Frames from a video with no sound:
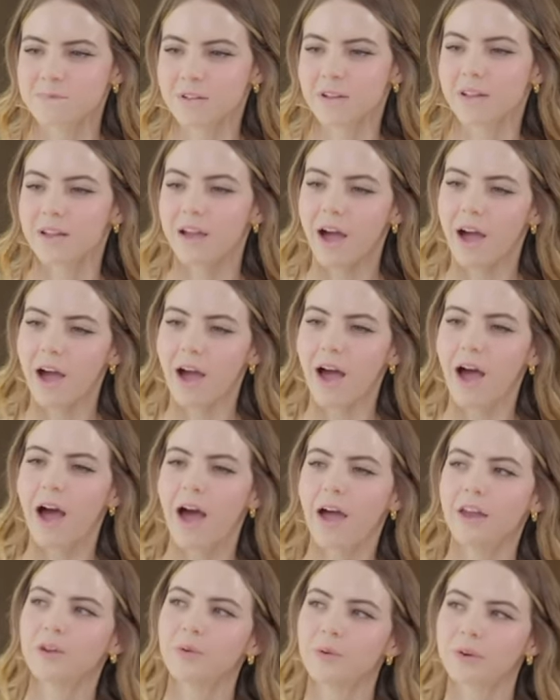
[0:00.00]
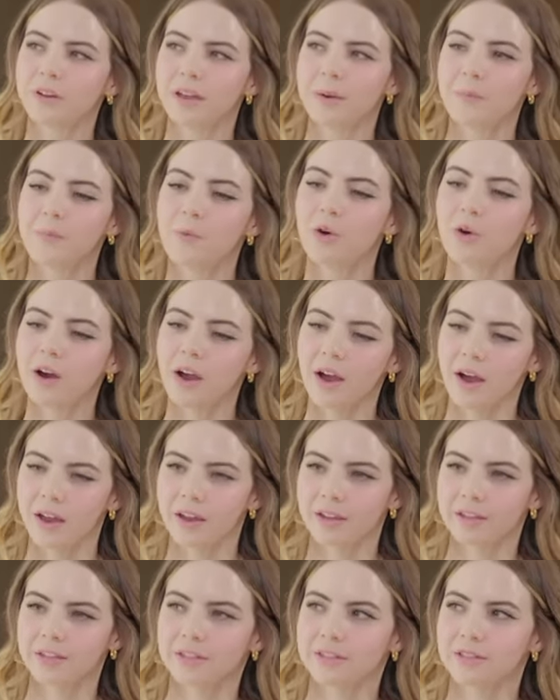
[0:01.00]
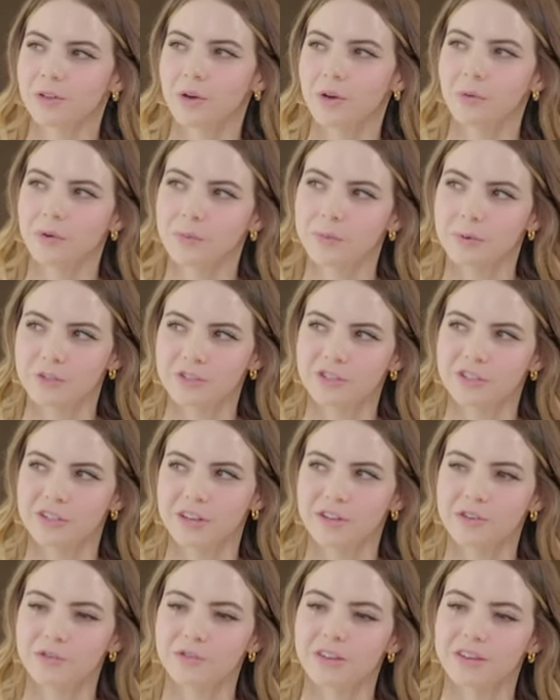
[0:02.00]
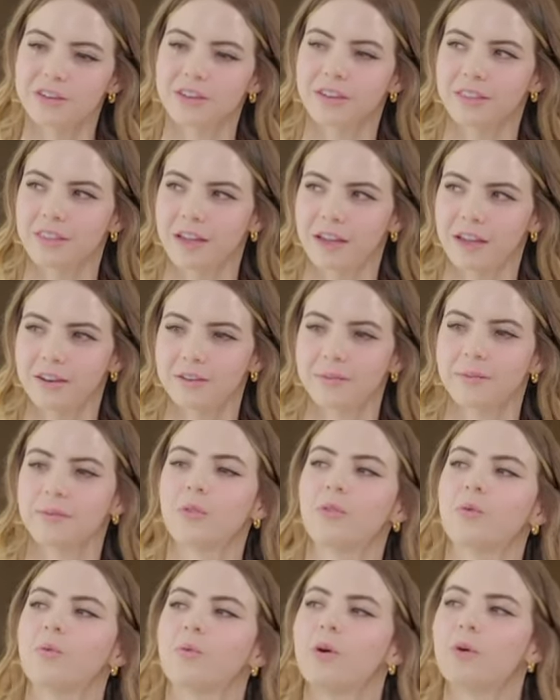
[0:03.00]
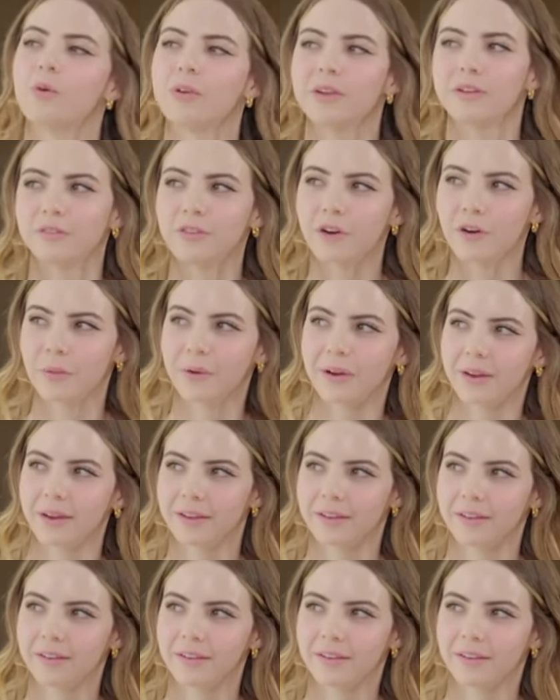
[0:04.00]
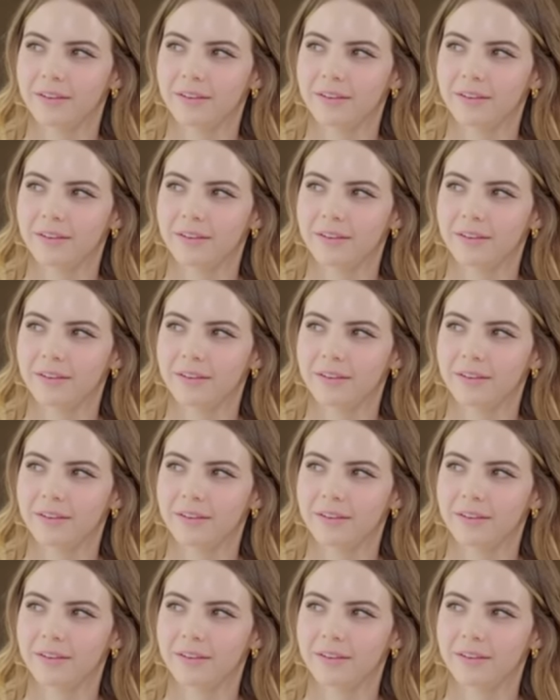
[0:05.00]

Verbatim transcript: Okay, I don't want to get more high, so I would appreciate you taking that and throwing it far away.